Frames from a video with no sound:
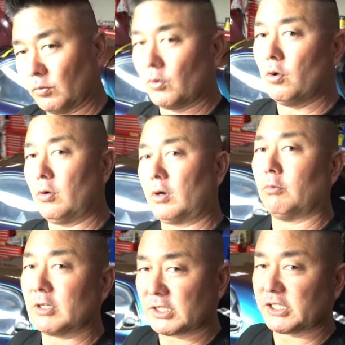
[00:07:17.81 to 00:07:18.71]
roller
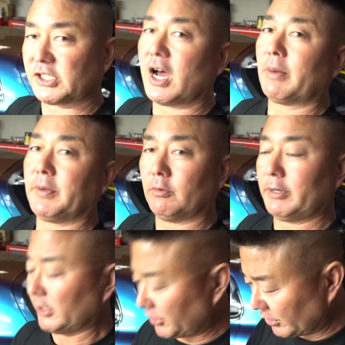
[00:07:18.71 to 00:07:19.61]
wasn't stopping the
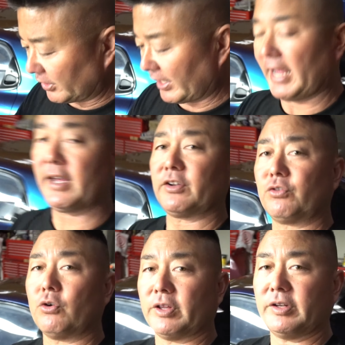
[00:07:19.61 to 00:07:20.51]
way it should, the hand
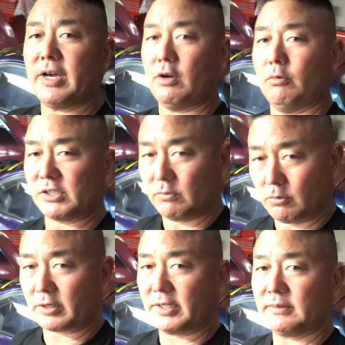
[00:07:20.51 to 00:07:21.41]
control on the dyno wasn't
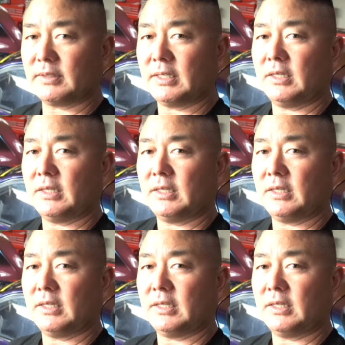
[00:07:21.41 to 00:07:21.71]
working.